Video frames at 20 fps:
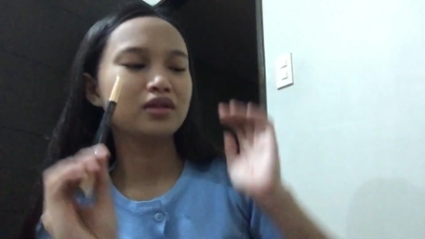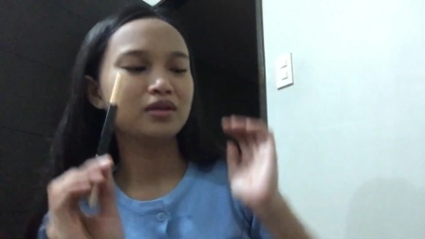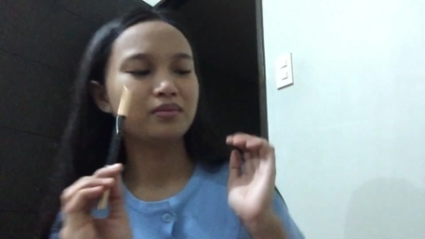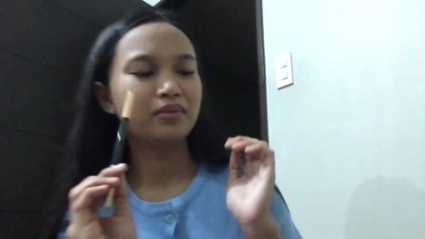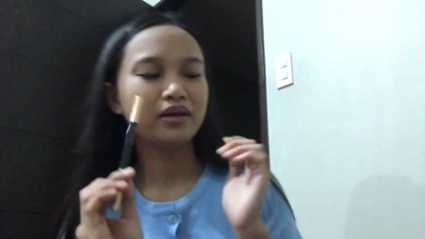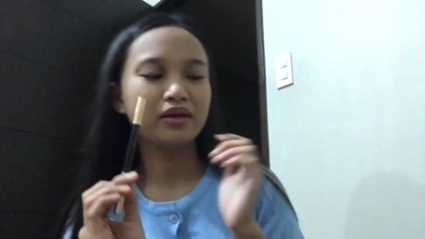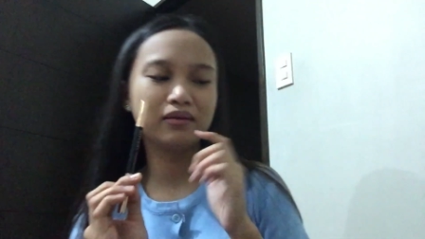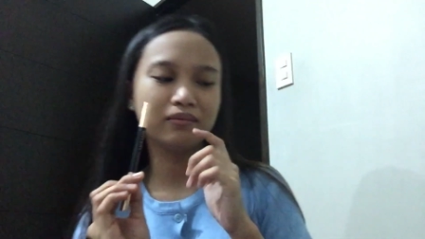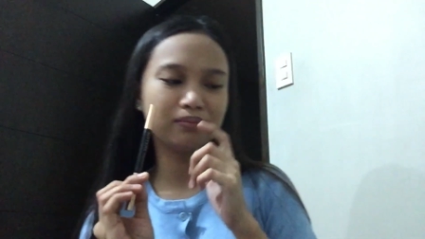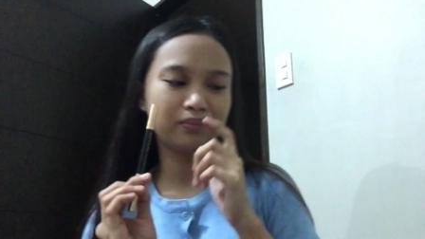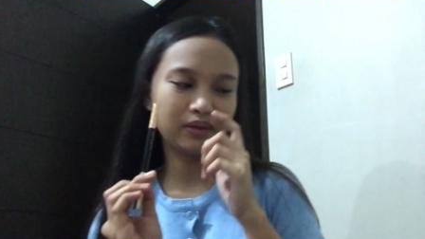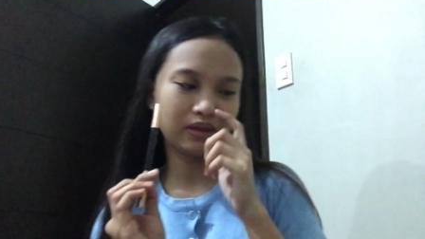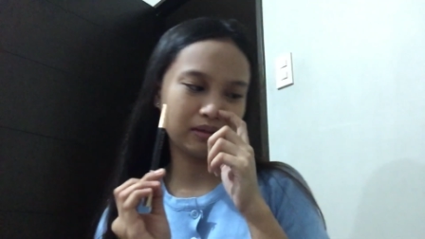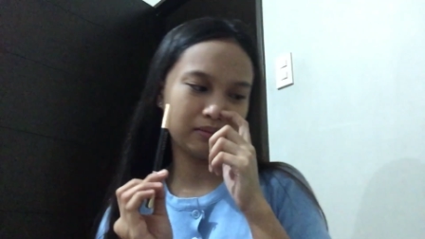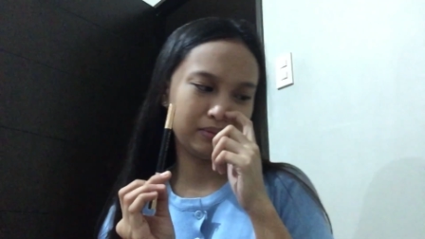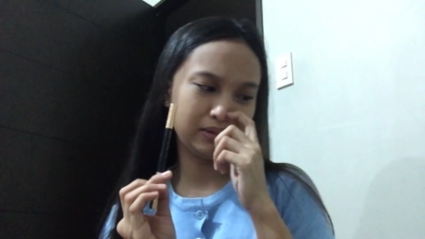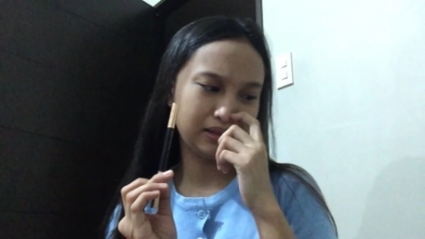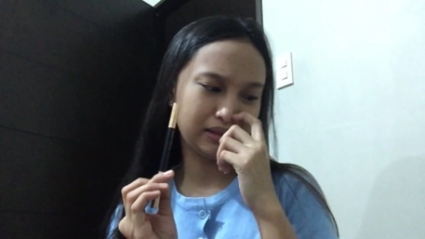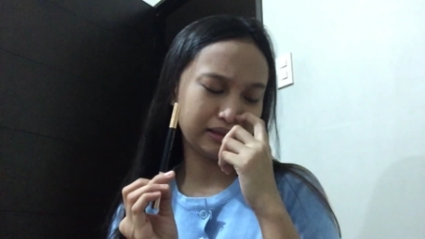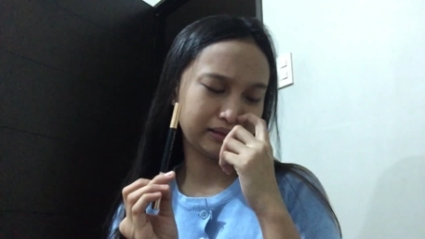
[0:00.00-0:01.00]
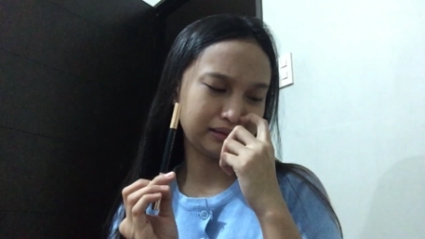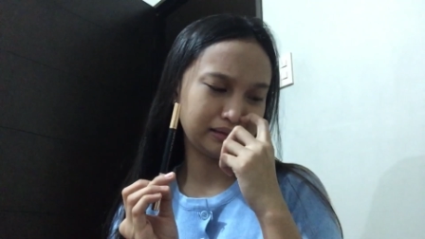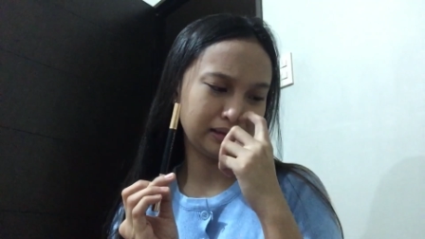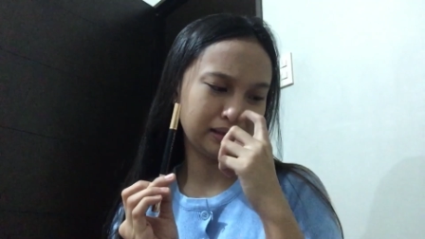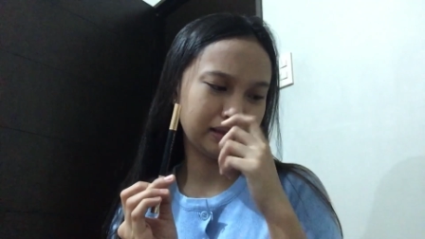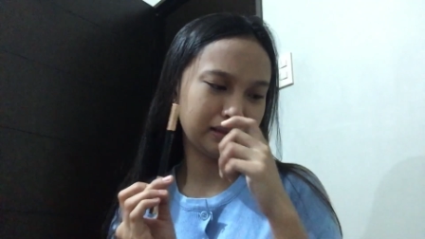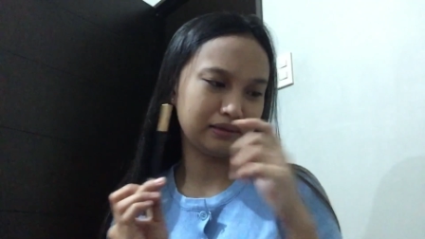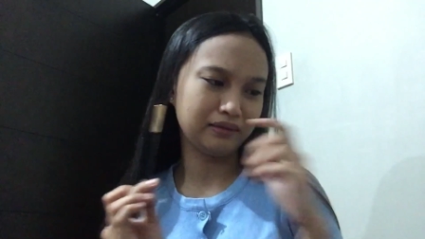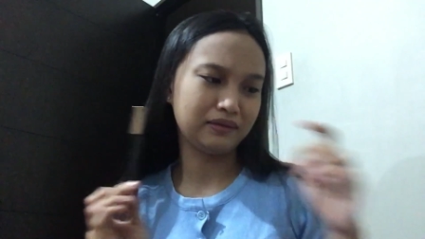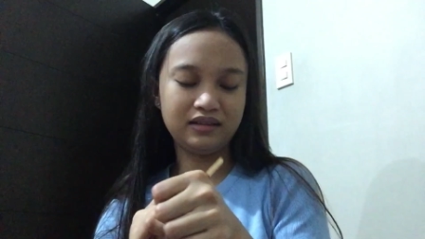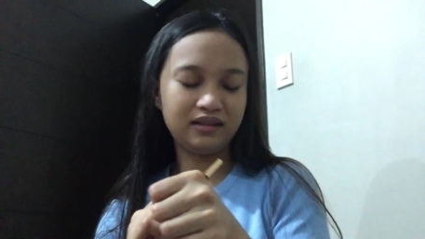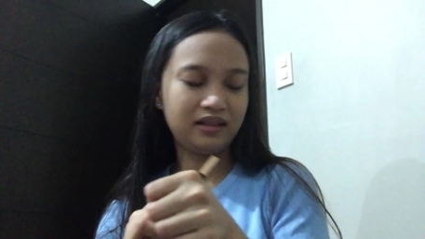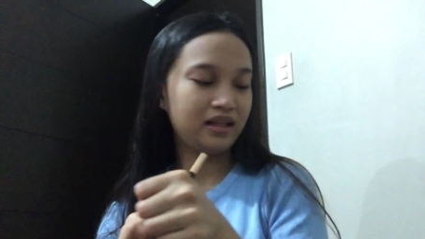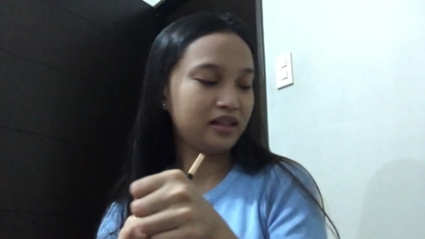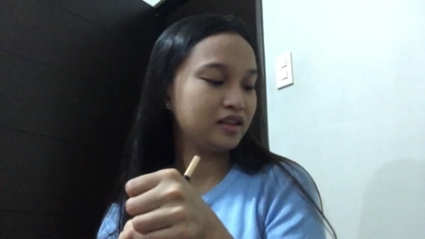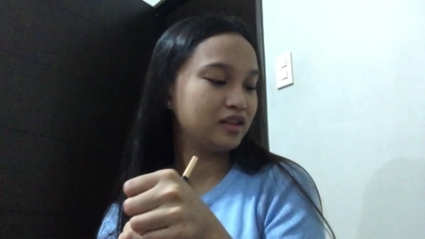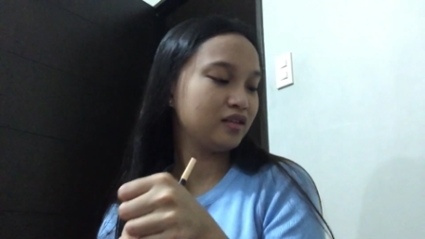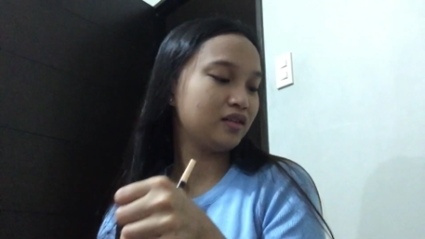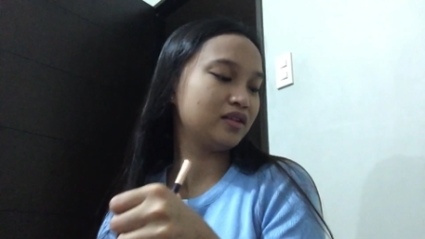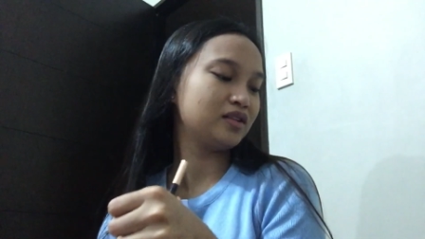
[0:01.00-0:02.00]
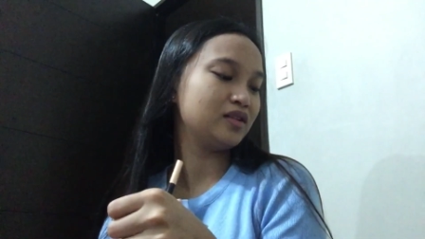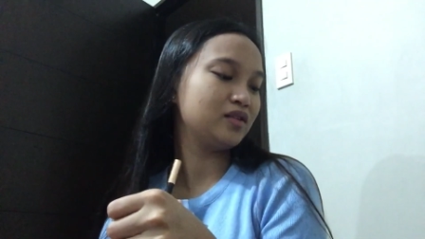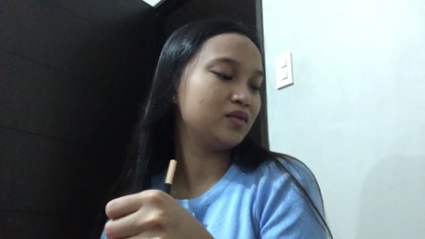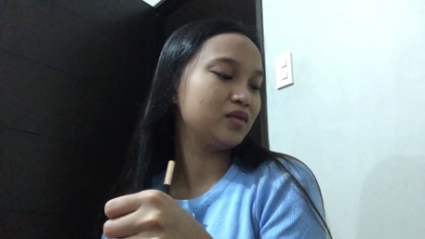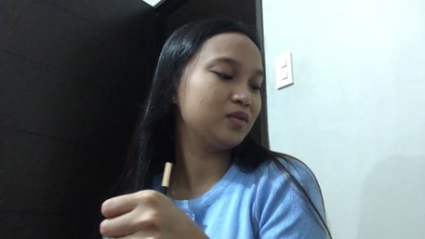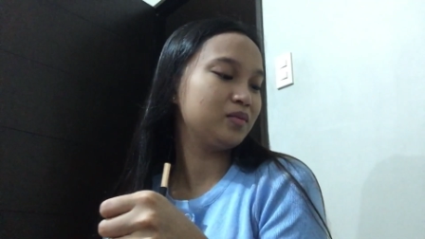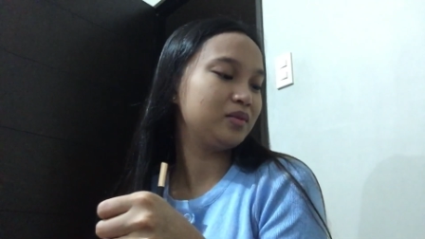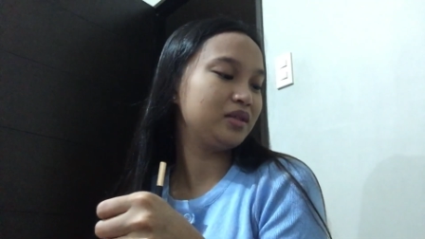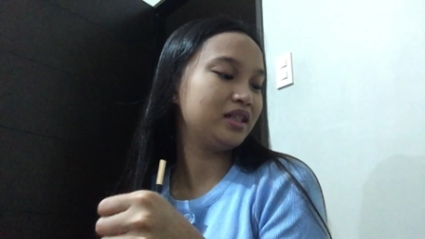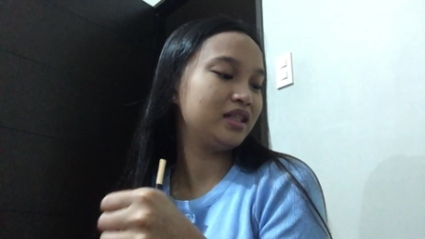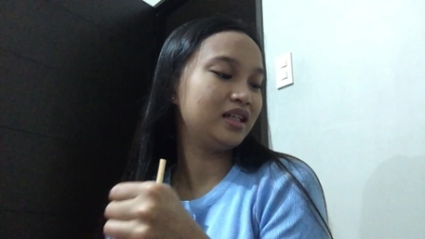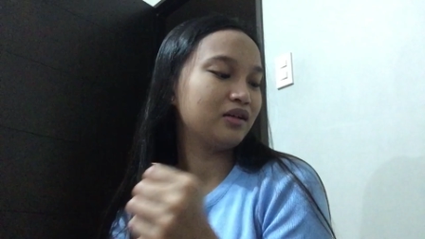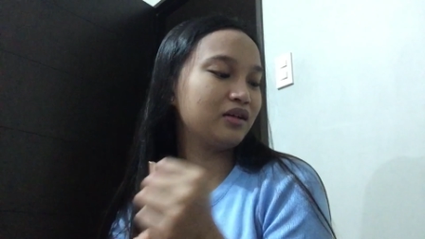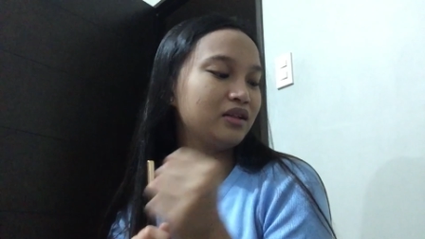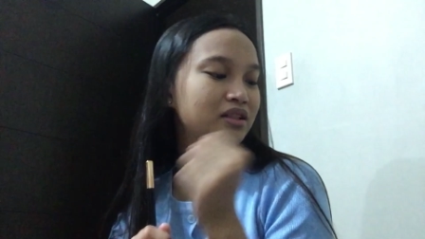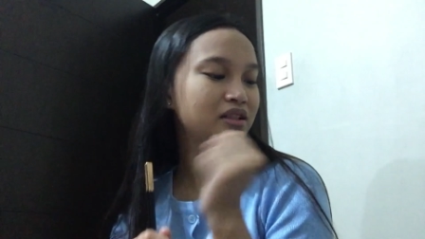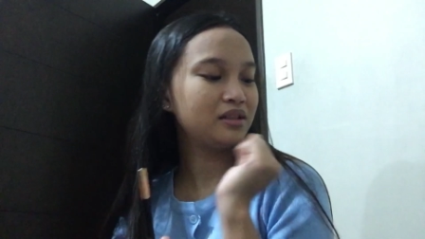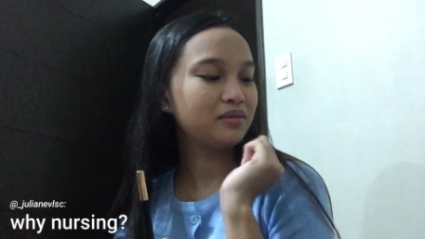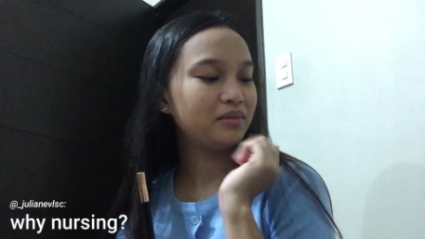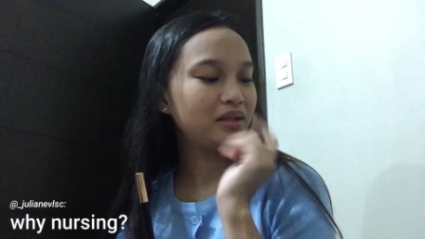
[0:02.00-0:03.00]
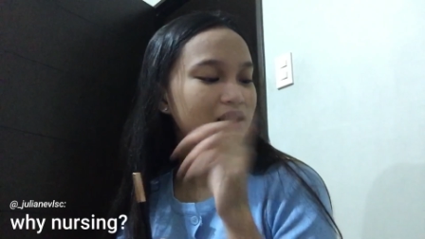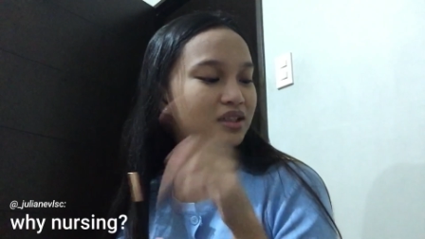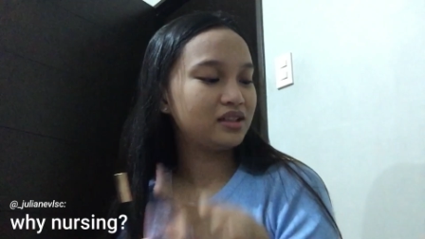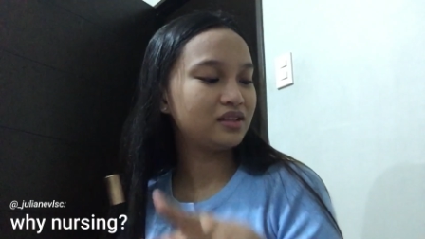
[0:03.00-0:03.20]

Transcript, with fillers: ko iba yung pagkabigkas na ito. Next question will be, question by